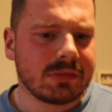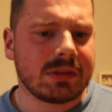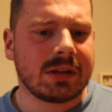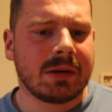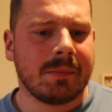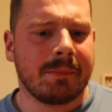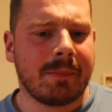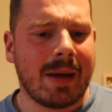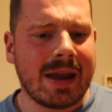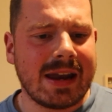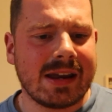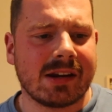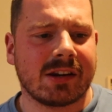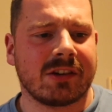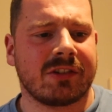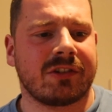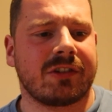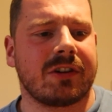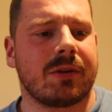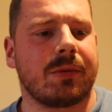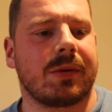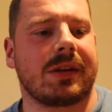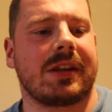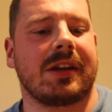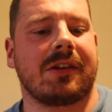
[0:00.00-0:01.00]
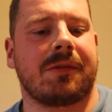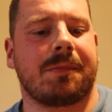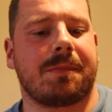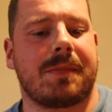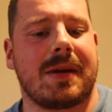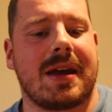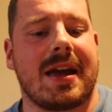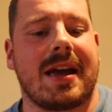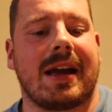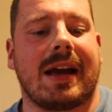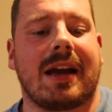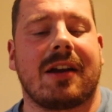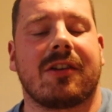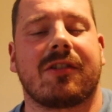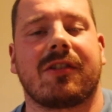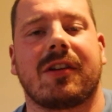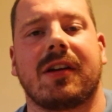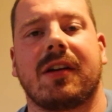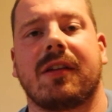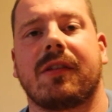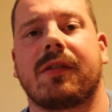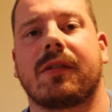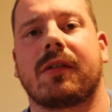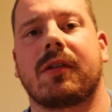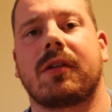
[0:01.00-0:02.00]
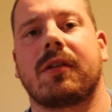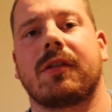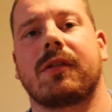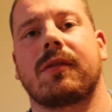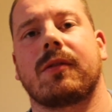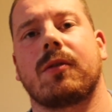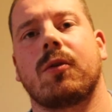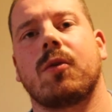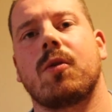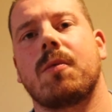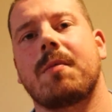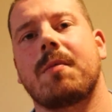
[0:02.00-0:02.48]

Main issue with this being actually is because all